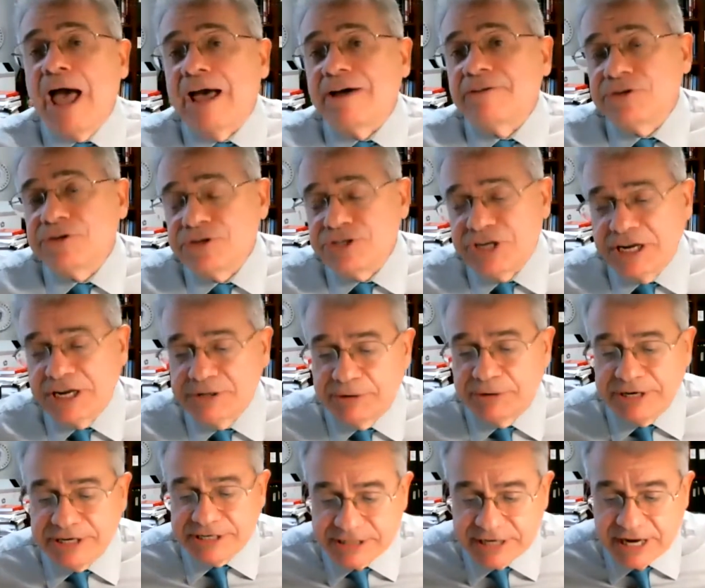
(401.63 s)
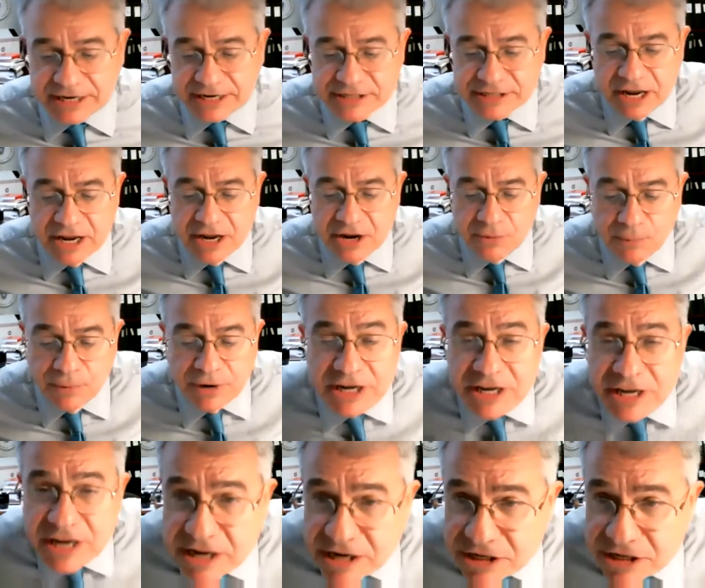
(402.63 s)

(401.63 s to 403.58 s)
after January 6th when he,